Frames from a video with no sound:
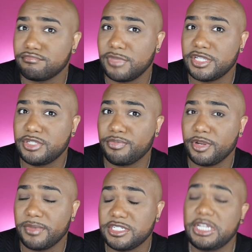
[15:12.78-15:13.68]
That's
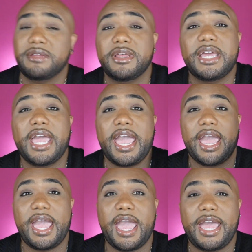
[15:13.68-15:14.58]
pretty much it.
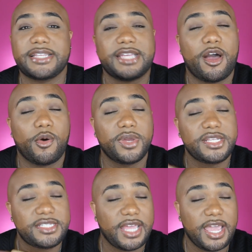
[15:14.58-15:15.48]
As I
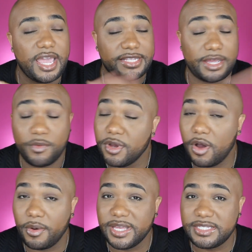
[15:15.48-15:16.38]
always say, as I will
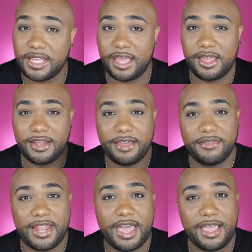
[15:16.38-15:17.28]
always say, love
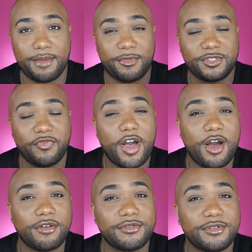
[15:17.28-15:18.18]
and light, and most of
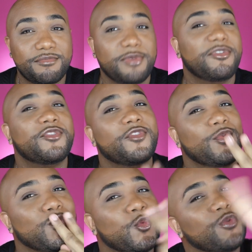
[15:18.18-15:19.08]
all, be
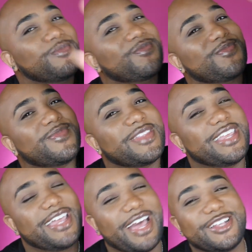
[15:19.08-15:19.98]
beautiful.
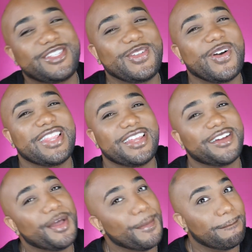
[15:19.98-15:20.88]
I'll see you all
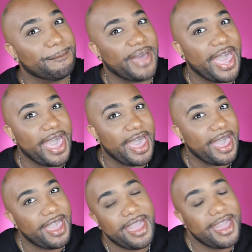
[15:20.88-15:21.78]
later. Bye.
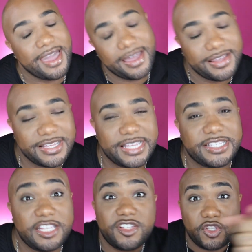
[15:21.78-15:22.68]

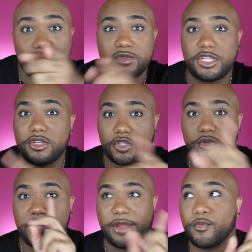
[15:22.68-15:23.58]
See you
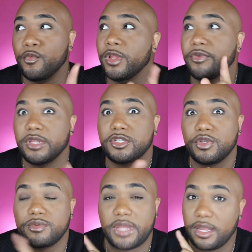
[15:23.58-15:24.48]
soon. Like, really, really
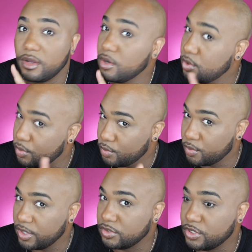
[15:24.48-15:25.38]
soon. Like,
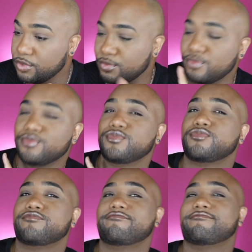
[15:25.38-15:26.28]
real soon.
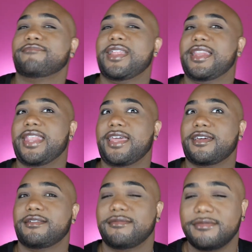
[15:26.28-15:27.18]
Later.